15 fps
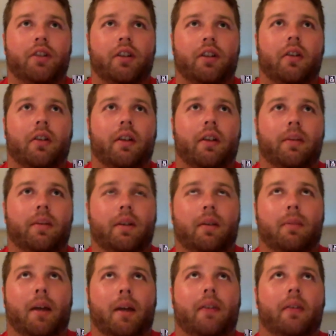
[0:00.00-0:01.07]
I know I keep getting
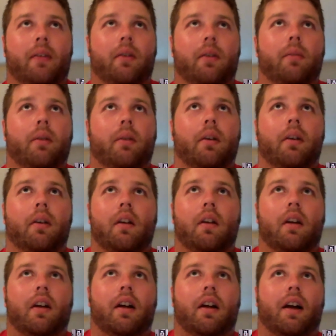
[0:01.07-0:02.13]
back to it, but
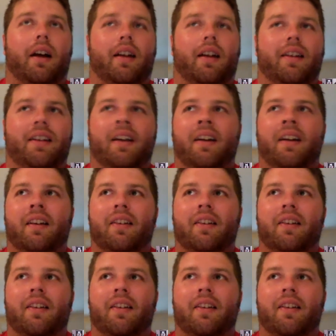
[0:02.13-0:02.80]
I designed